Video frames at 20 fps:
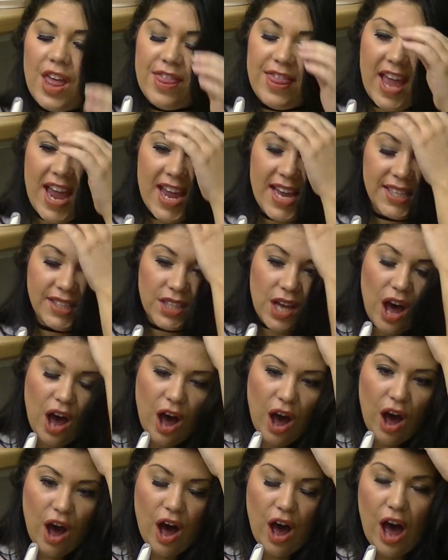These
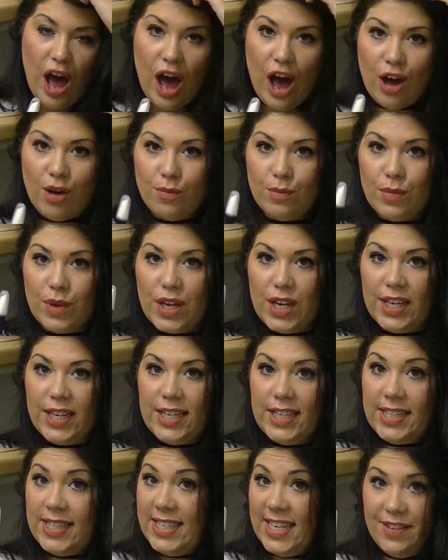are
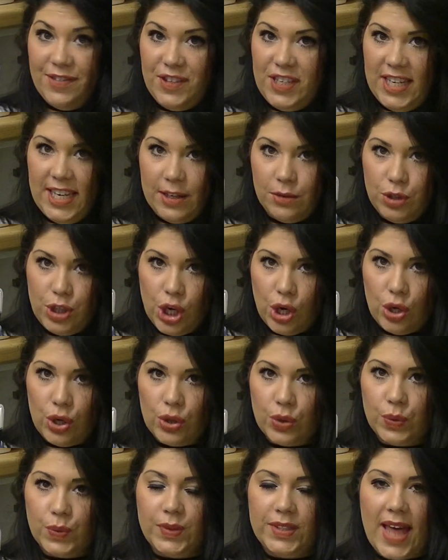nifty little
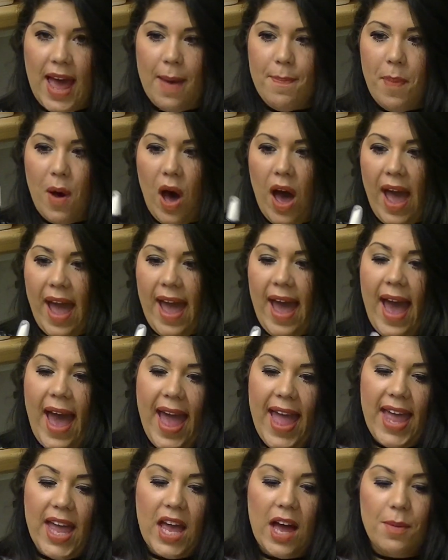tools. They're by
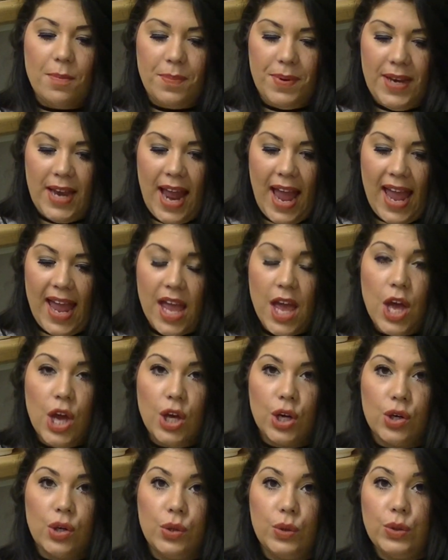a company
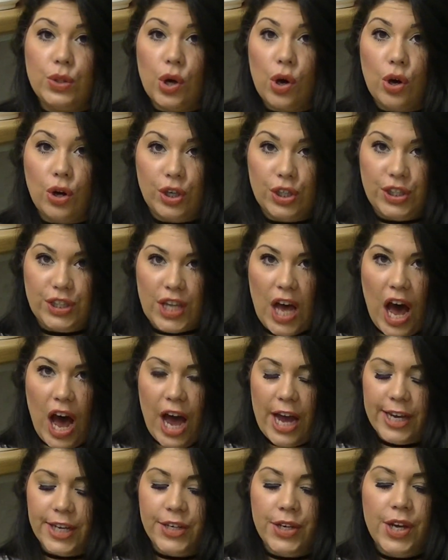called
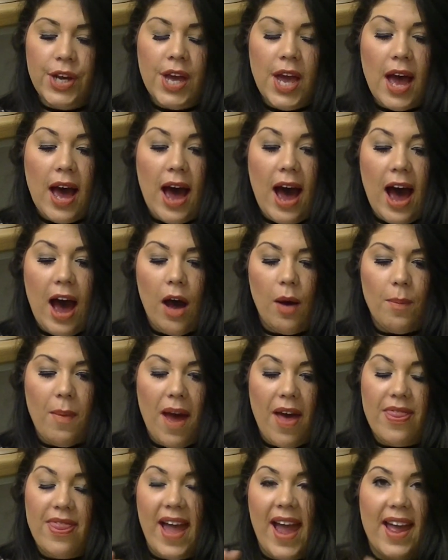OXO,
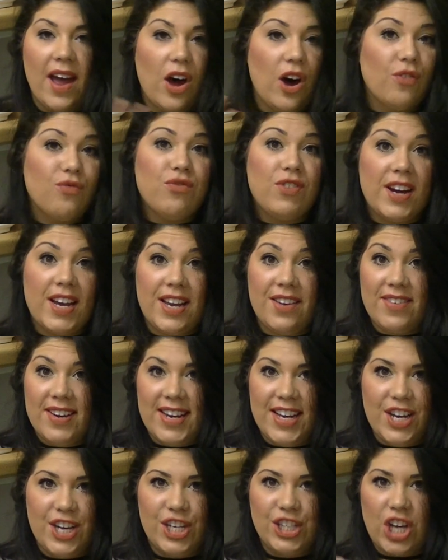and they are really,
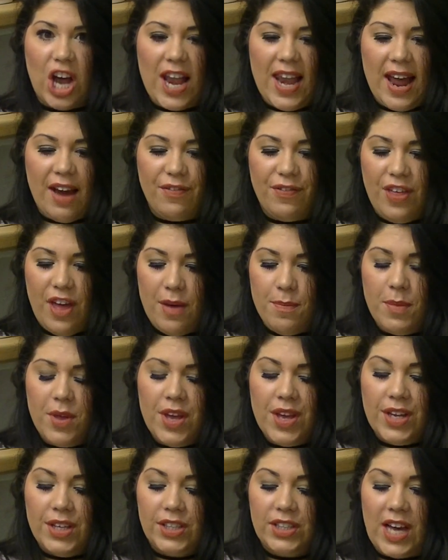really good. I love them.
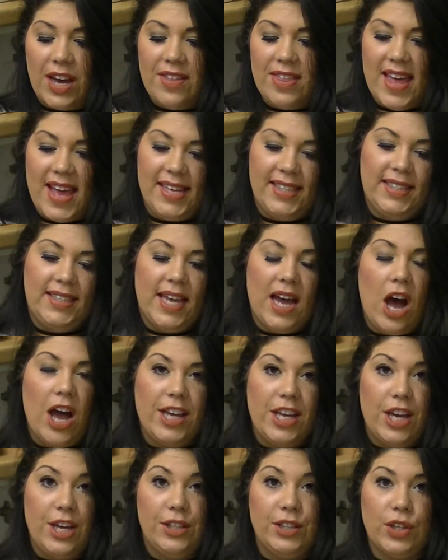So this
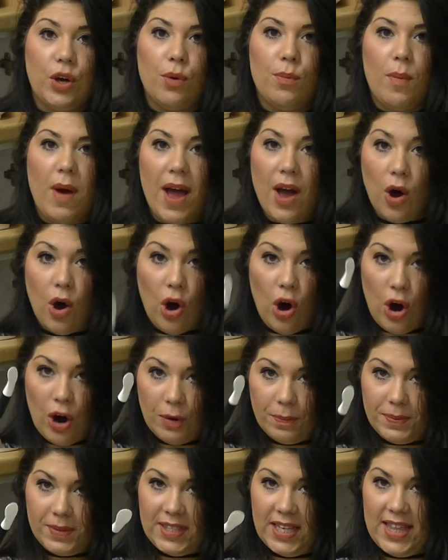I use on my
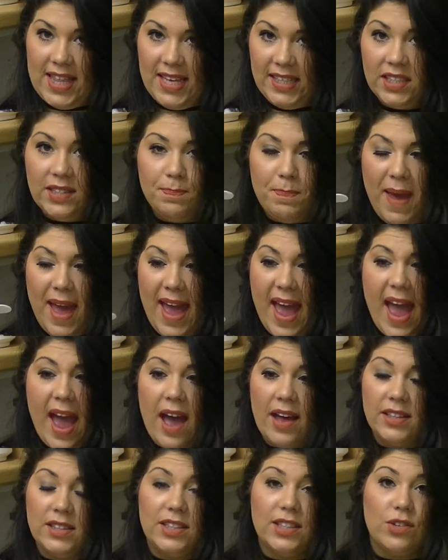hob. So this
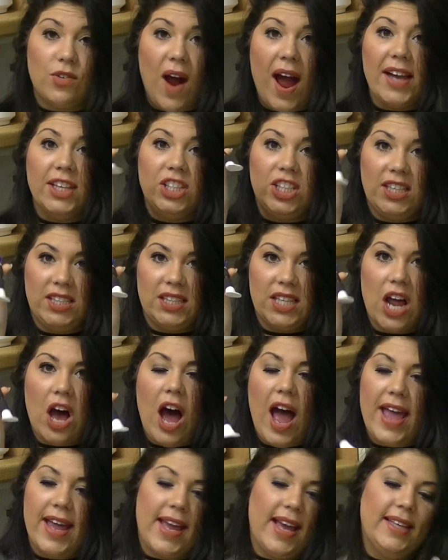bit scratches
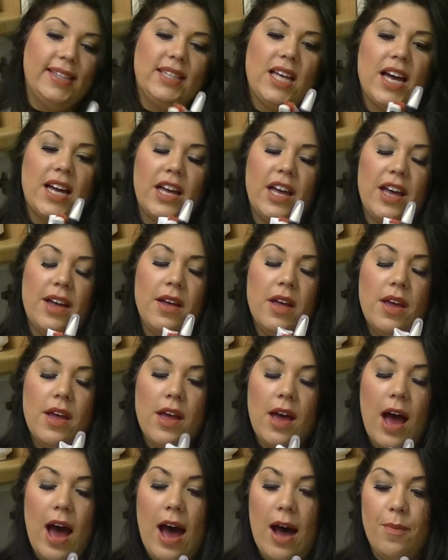like, it's like a
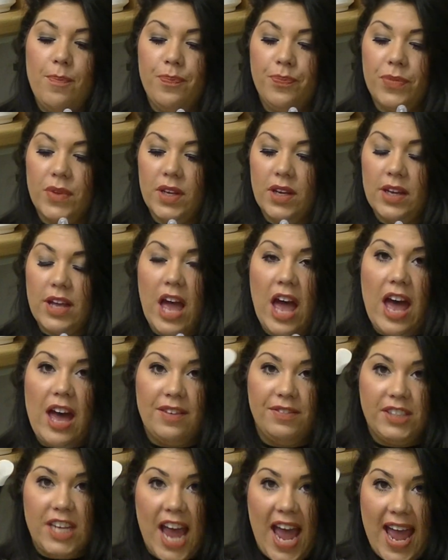
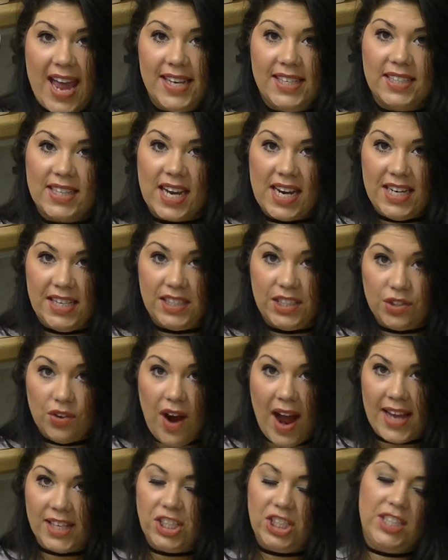curved end, and it
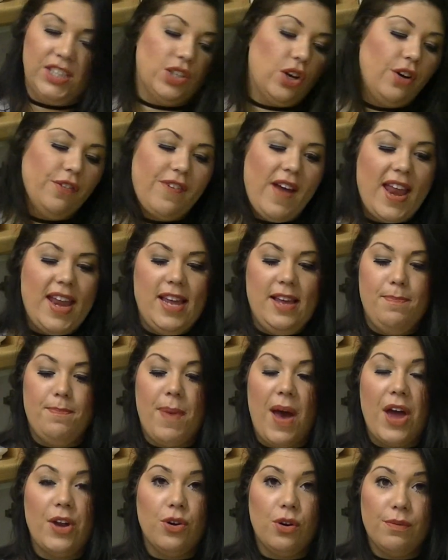scratches off any
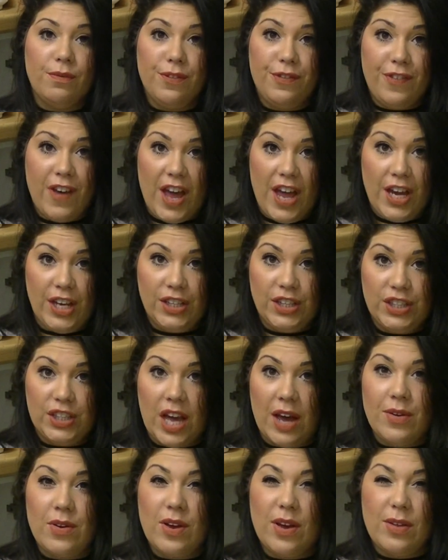burnt on food,
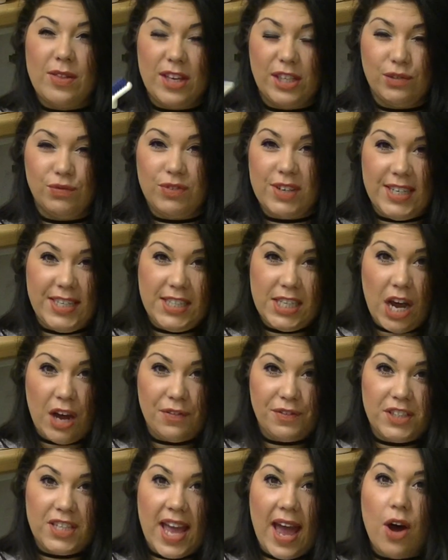so that's really
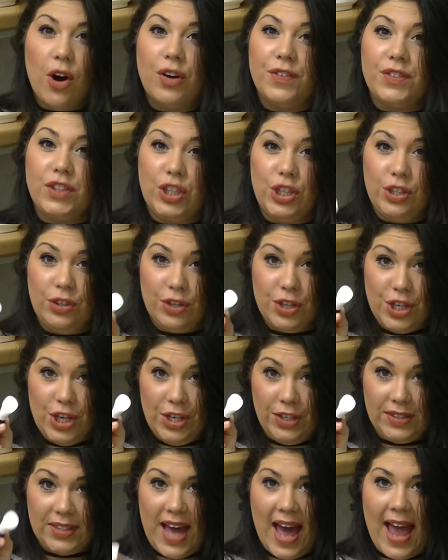tough to get off, so you can
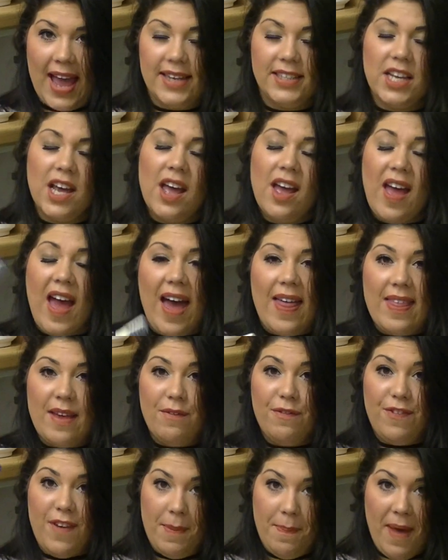use that end, and
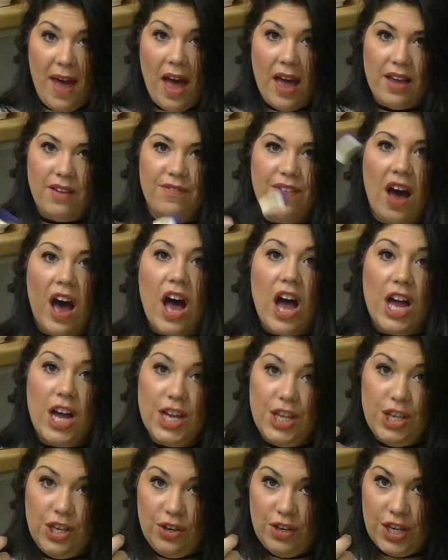then flip it over
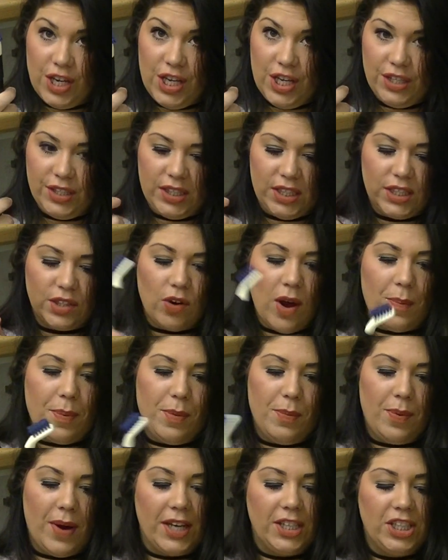and you can use the
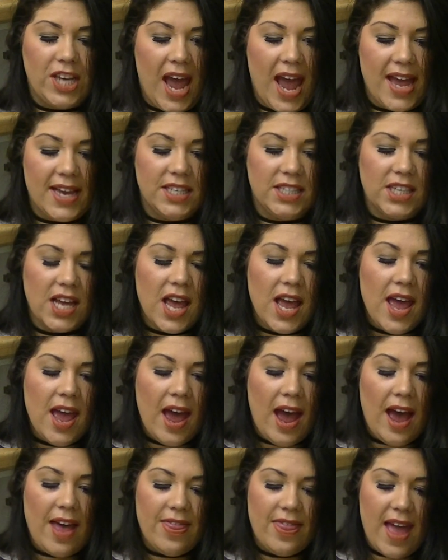scrubbing brush end.
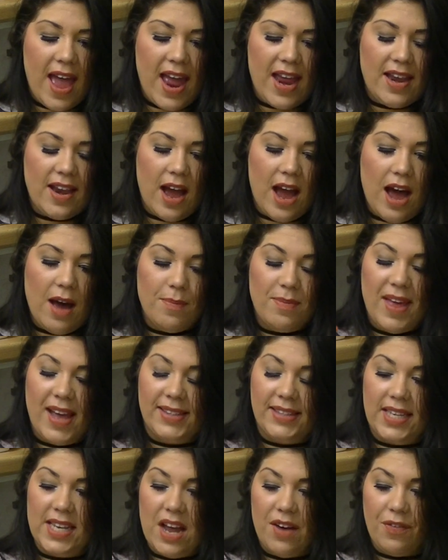And then
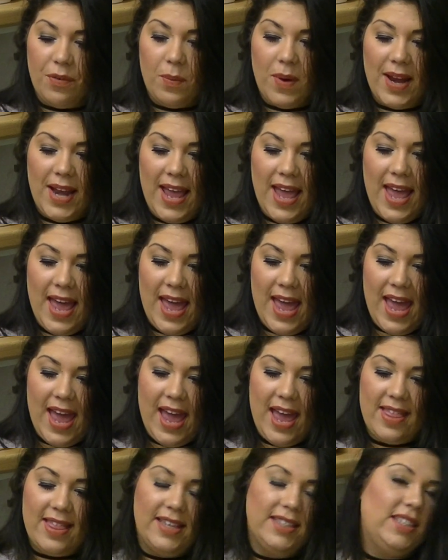there's another one
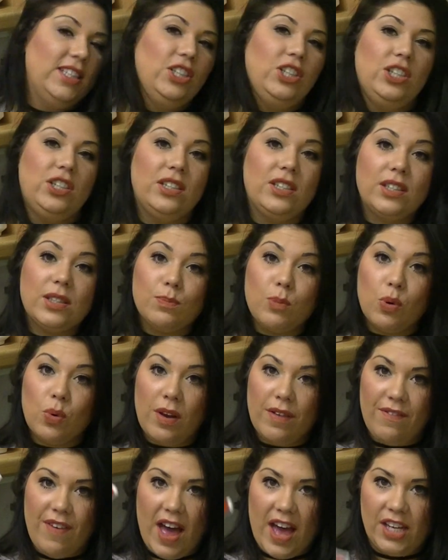here. This is just a
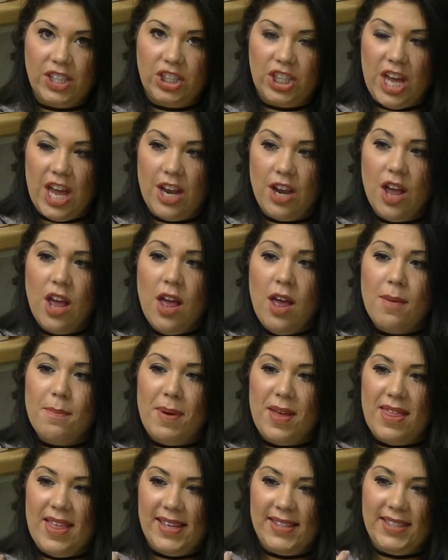smaller version,
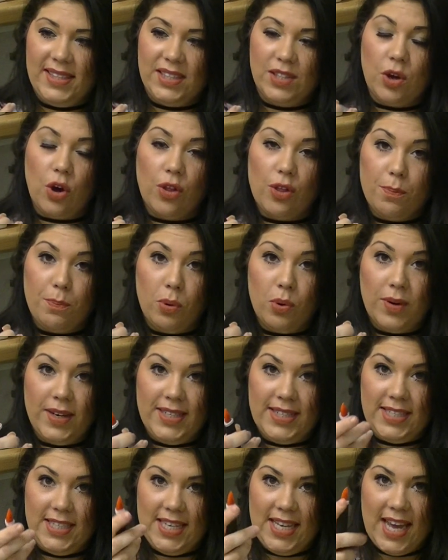but this has got the
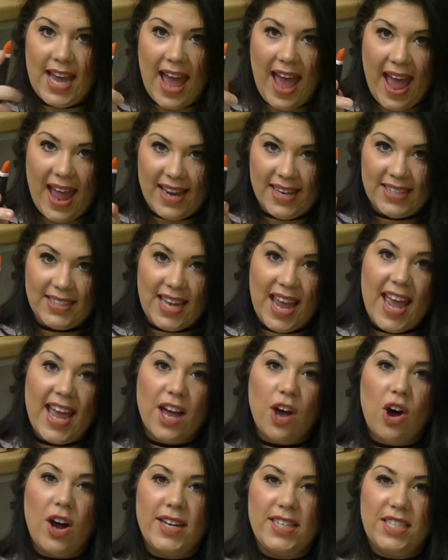pointy end. It
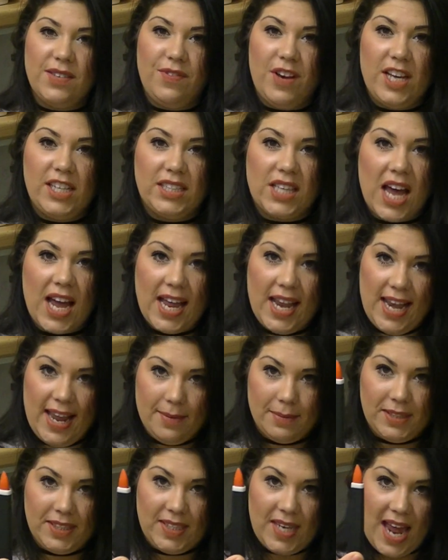kind of looks like a
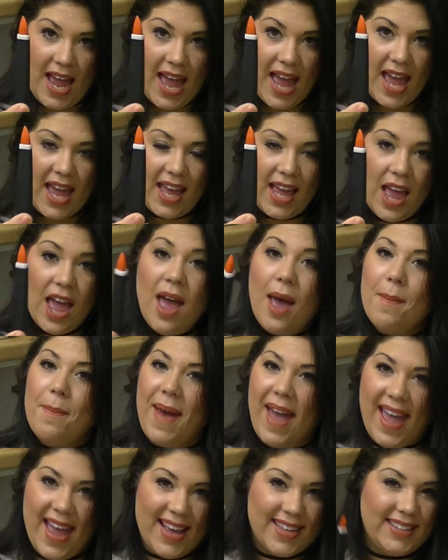lipstick,
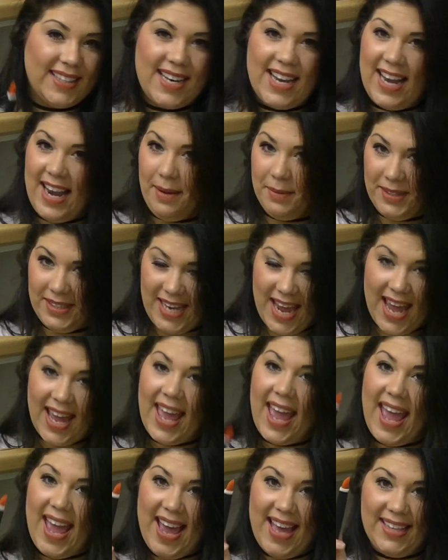but it isn't a
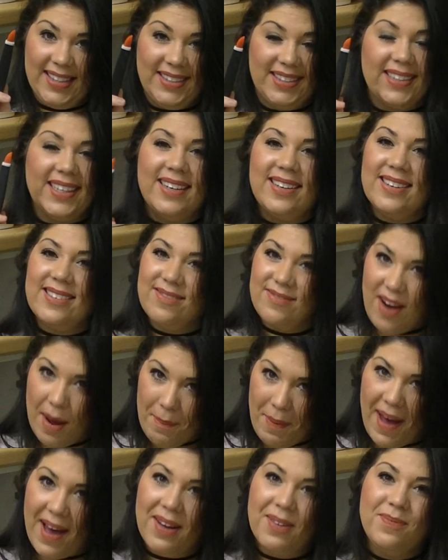lipstick, it is
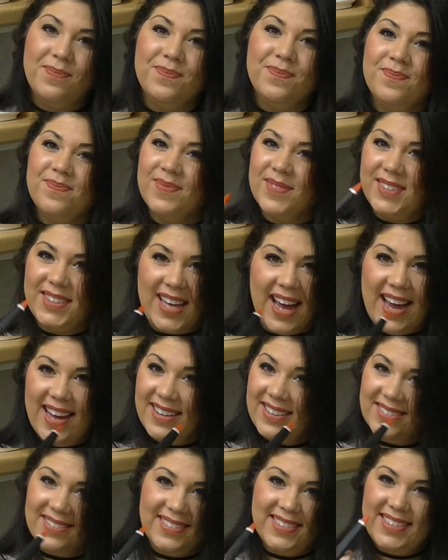rubber,
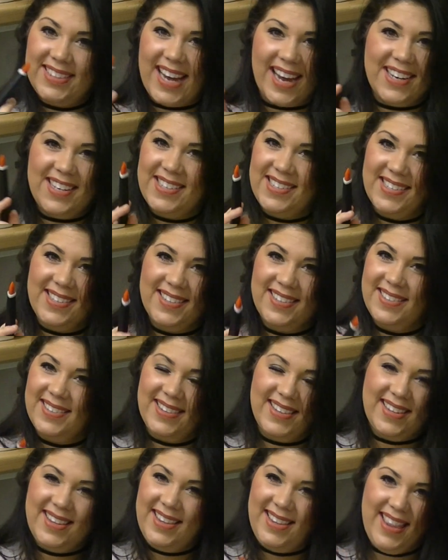so don't
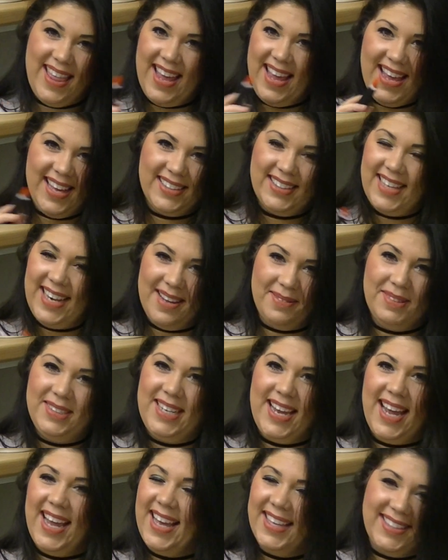think it's a
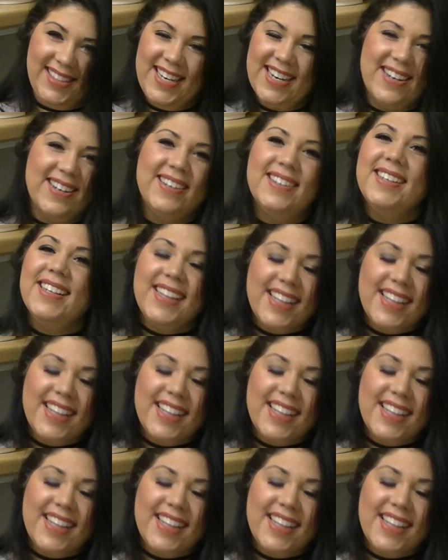lipstick, it's not.